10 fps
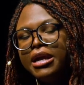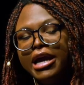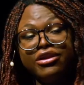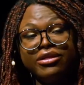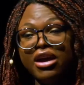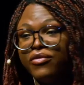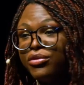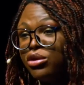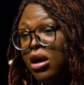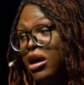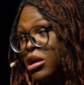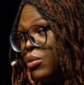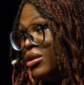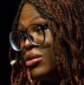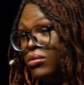I never saw
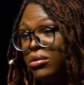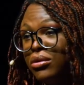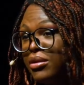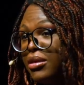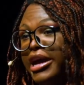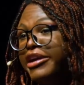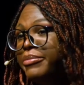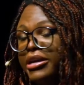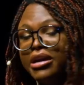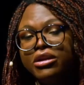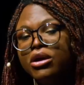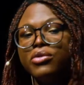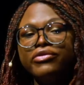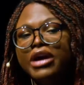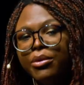anyone who looked like me, and I know
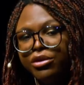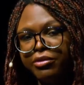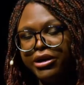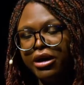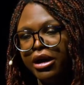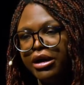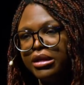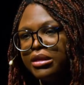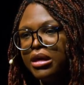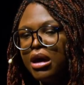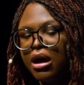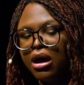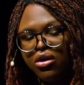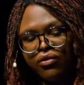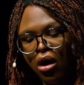that that was because
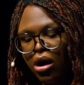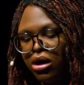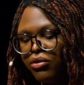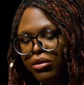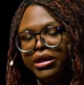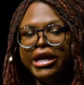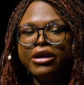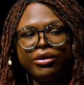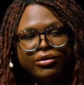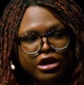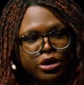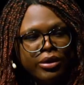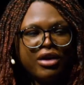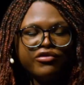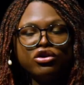of all the layers that you'd
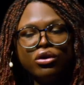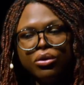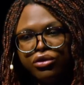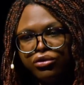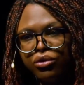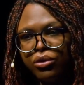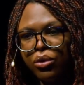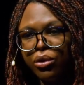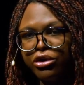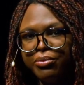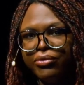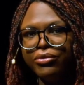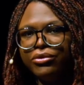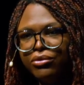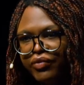have to go through in order to
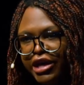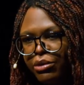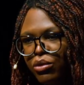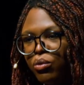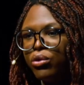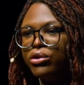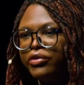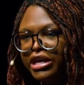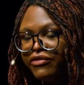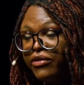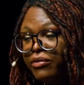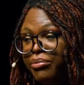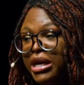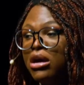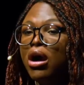prove that you were worthy of even
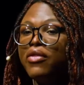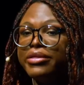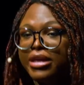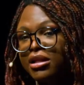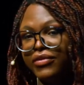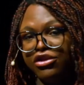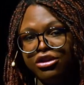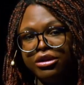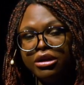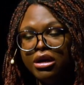being on the television.